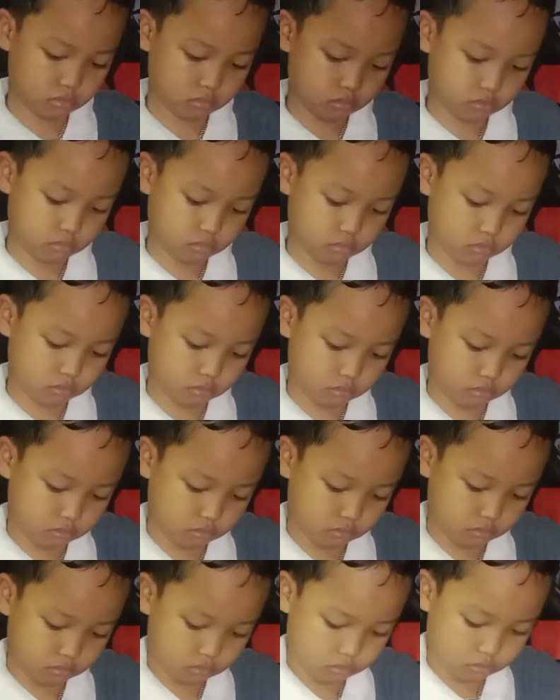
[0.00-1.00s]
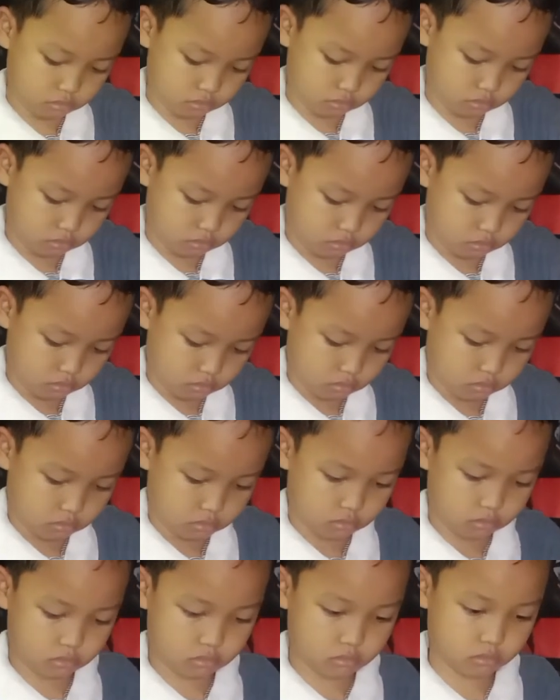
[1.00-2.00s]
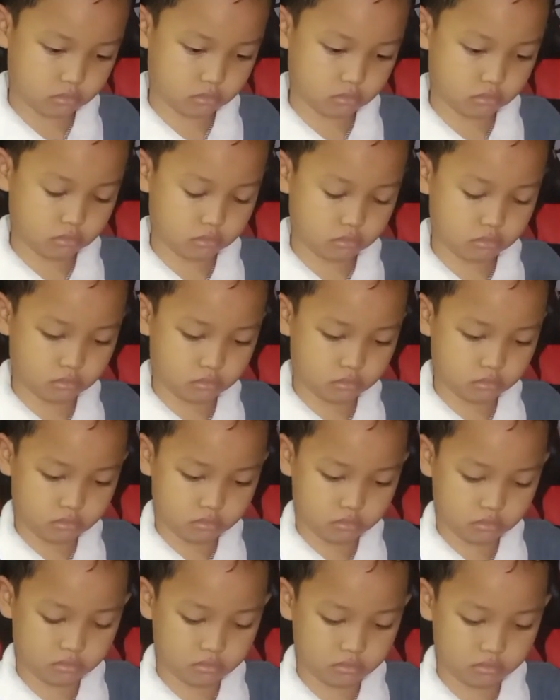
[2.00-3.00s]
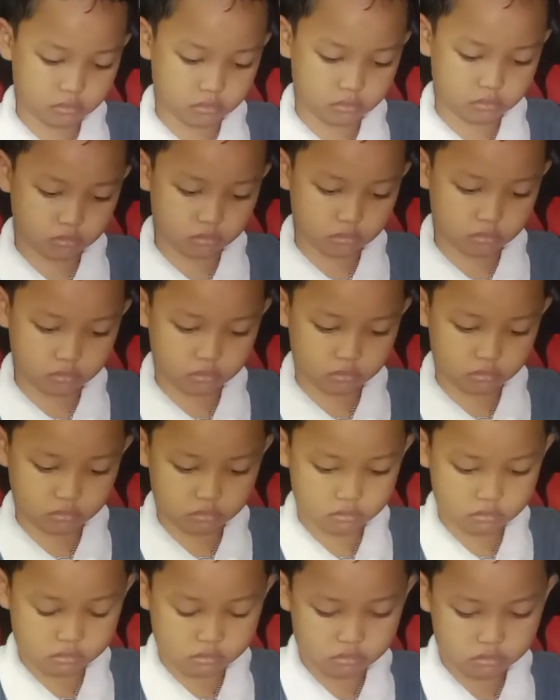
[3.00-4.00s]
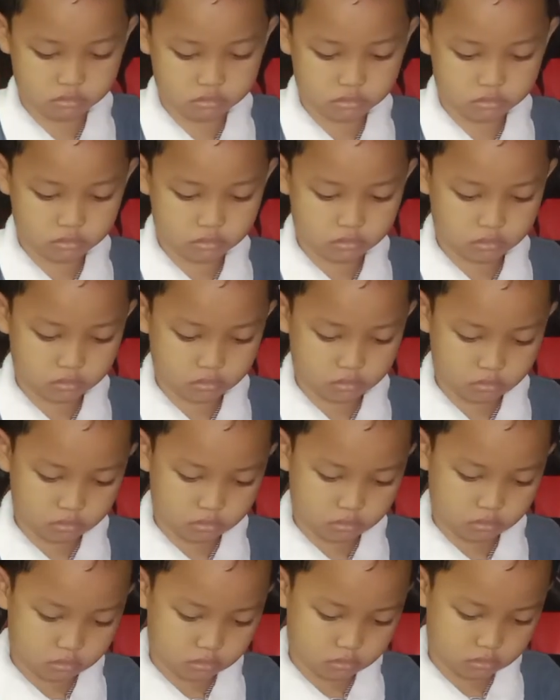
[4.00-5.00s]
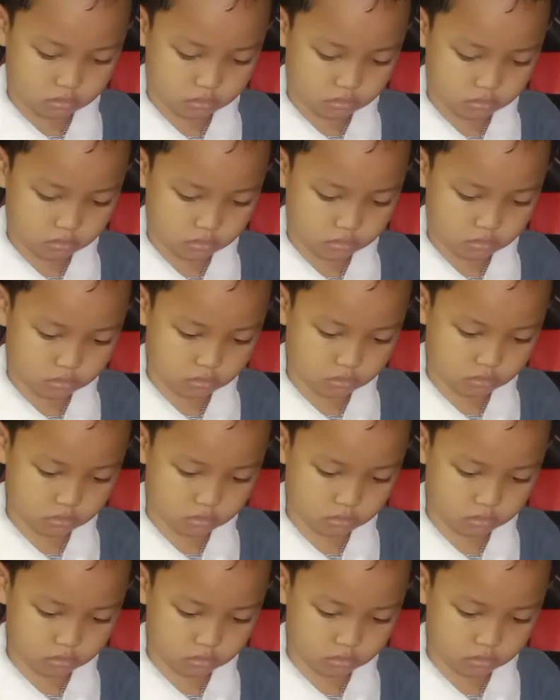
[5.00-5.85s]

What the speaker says: [no speech]